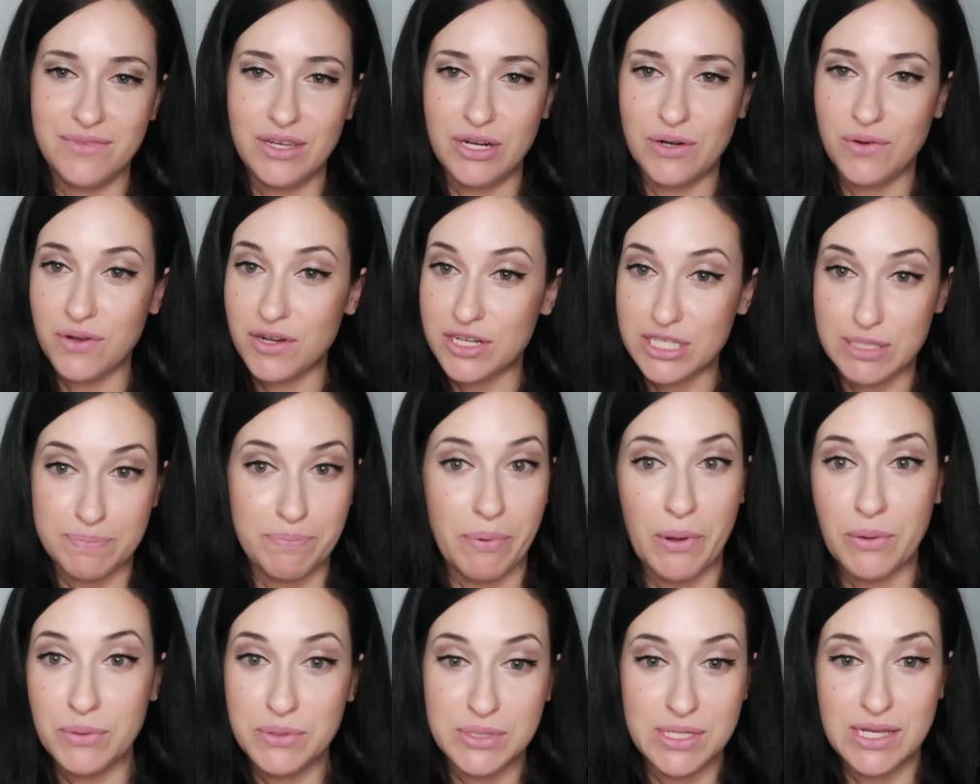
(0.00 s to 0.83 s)

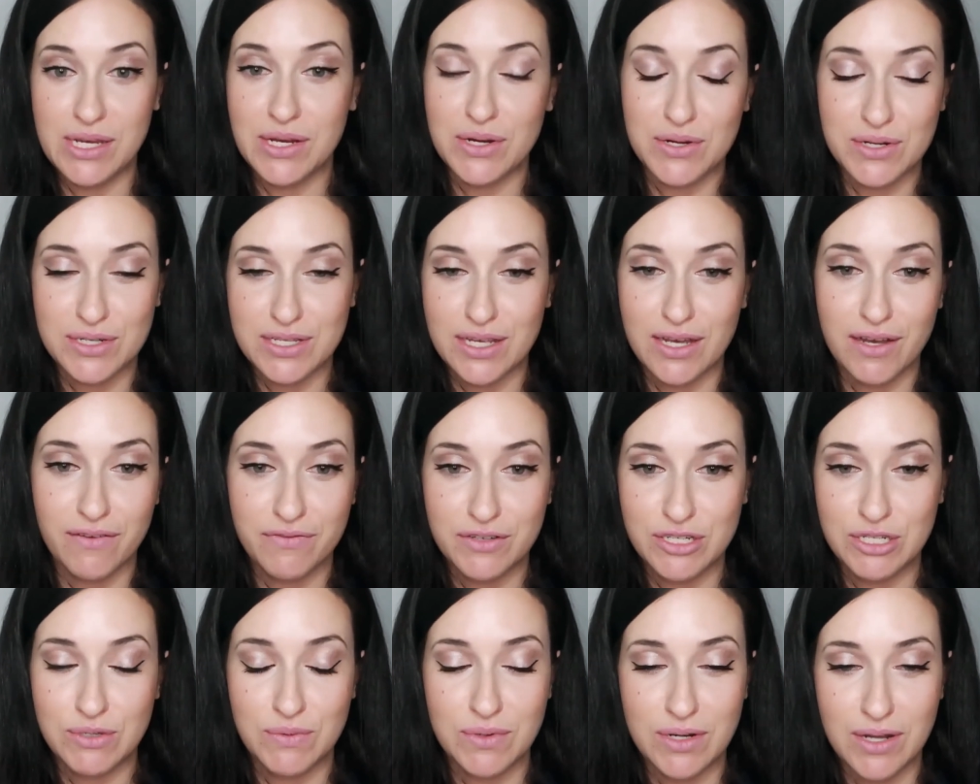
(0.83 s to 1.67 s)
exposing
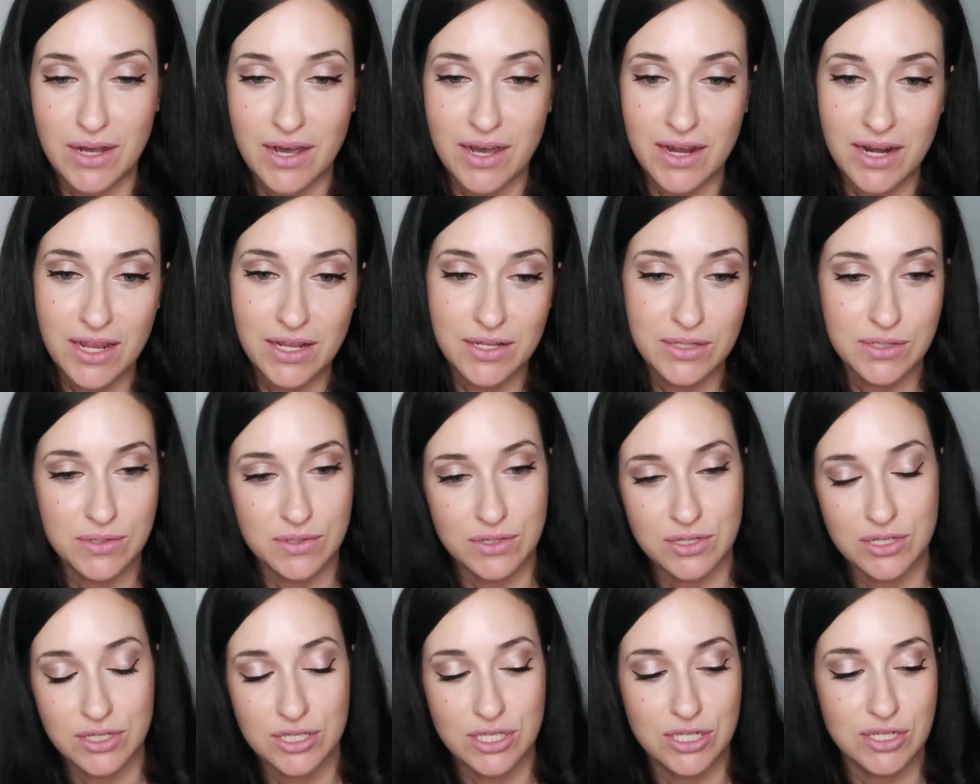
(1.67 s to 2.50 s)
yourself to an
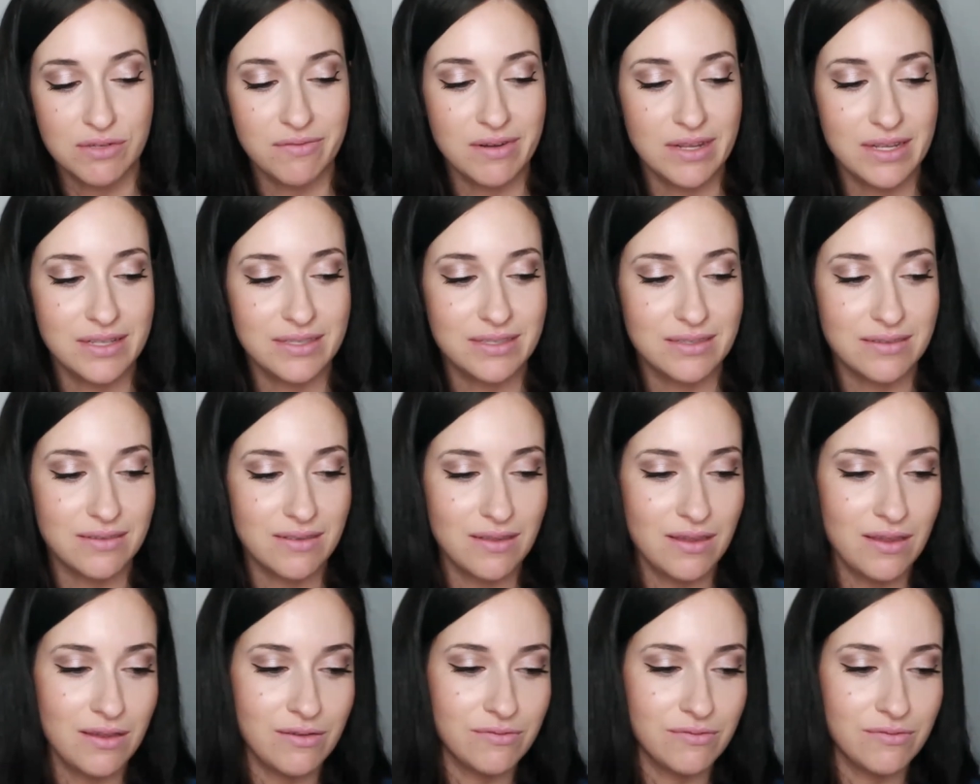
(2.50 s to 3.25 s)
audience or to students,